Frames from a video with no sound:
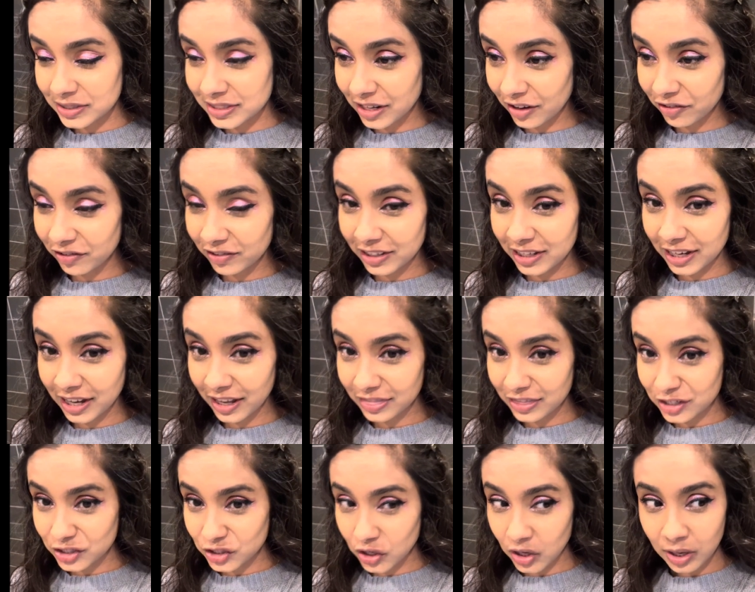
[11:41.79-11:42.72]
definitely get
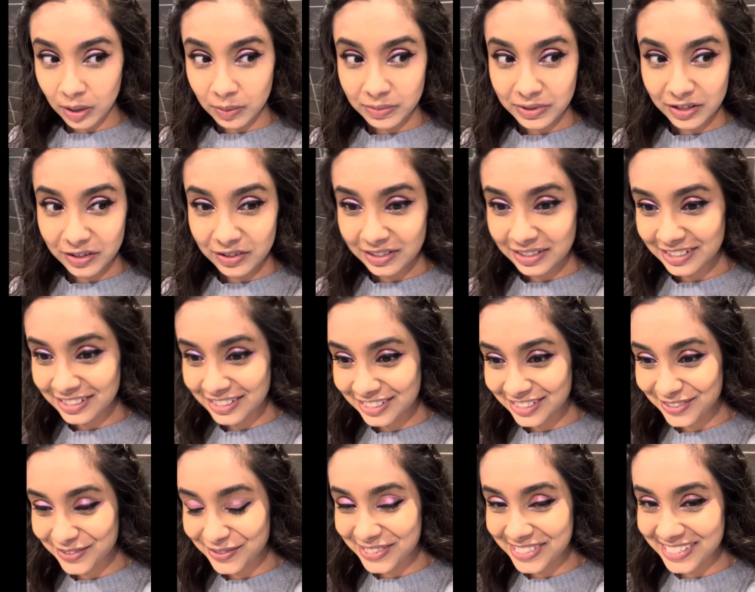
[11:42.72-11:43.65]
the job. That
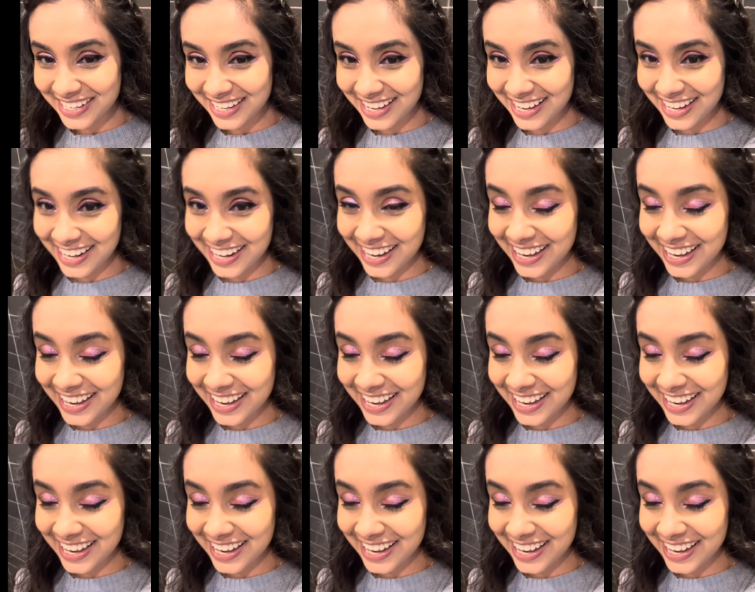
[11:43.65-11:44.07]
she was like,